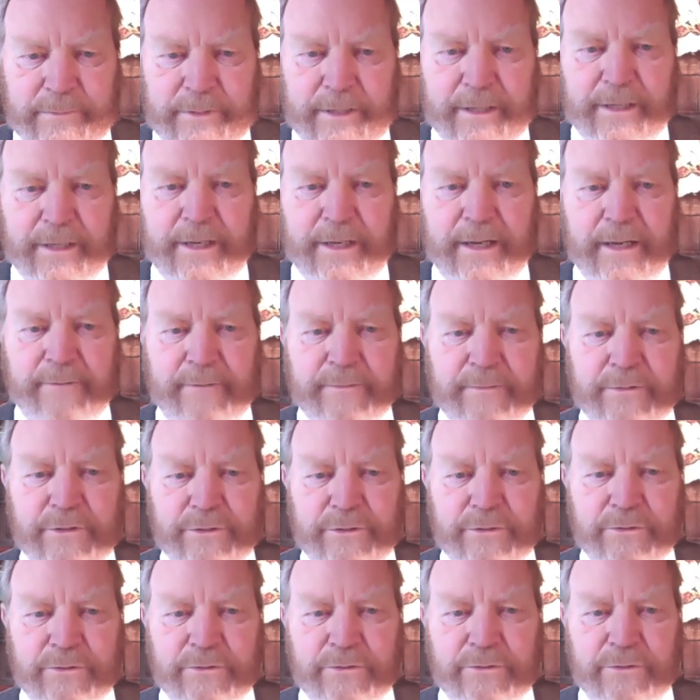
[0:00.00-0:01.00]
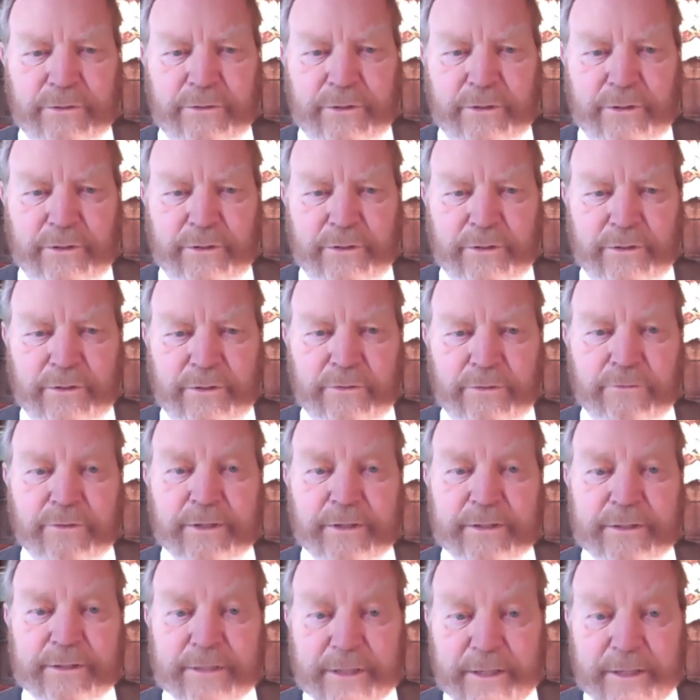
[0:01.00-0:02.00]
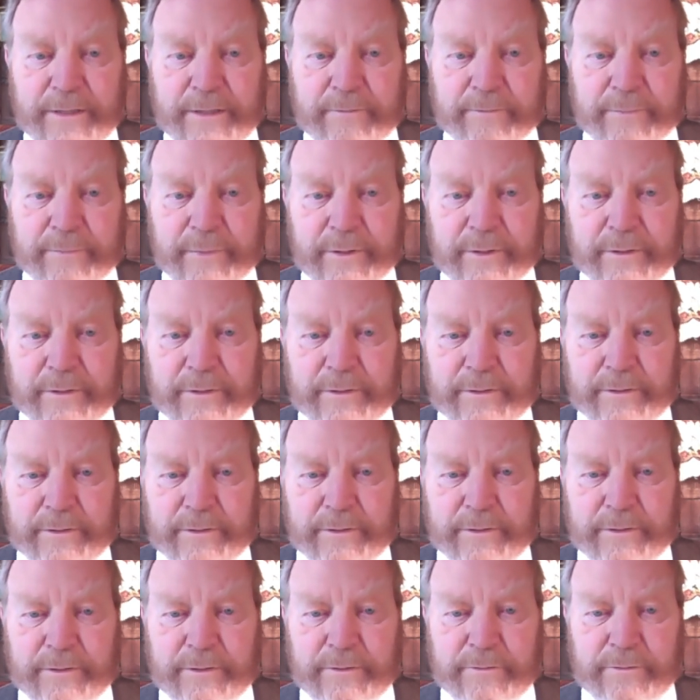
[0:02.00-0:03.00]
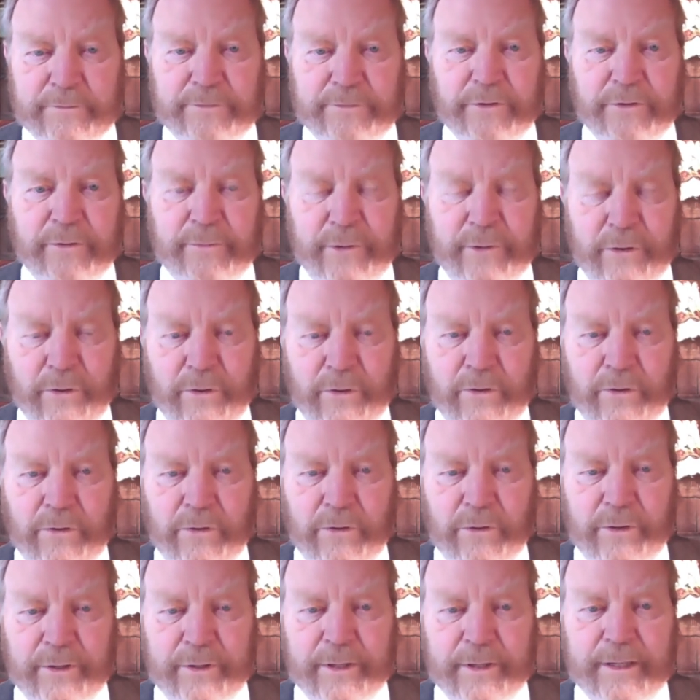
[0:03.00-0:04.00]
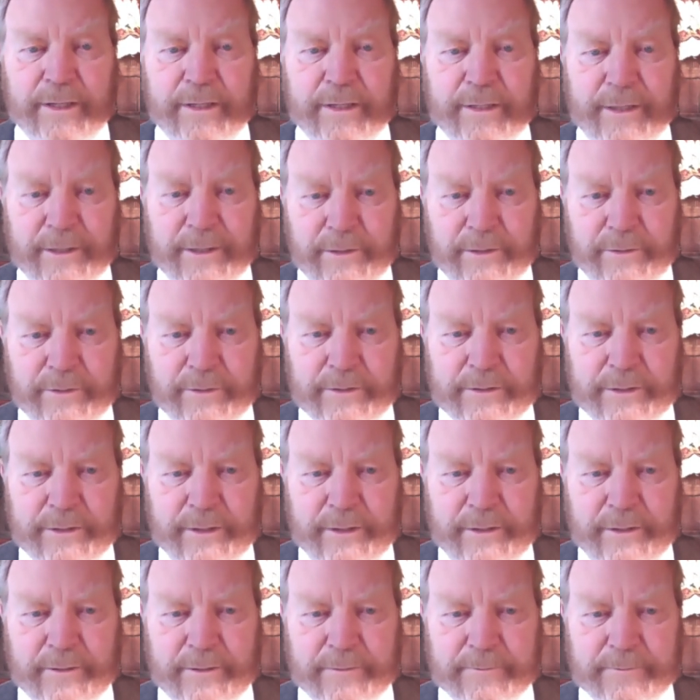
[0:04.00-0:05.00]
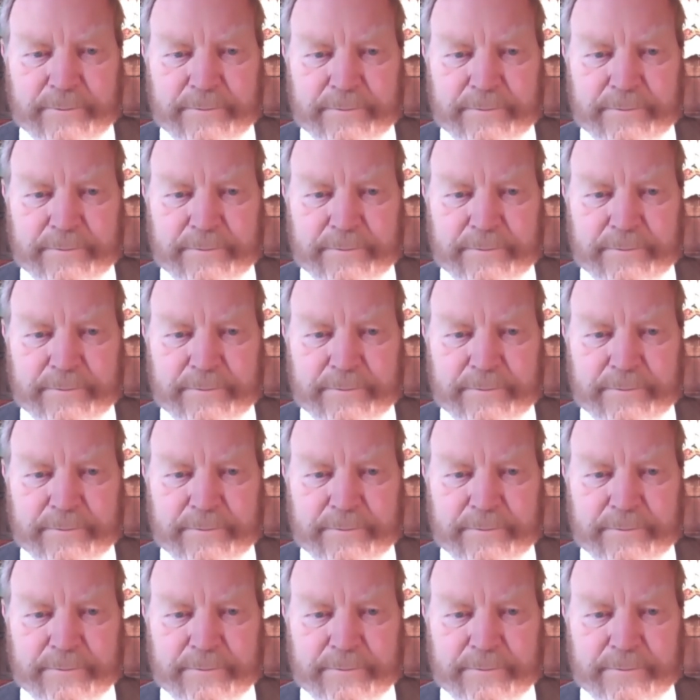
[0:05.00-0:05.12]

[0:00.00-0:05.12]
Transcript: He came to redeem from all iniquity.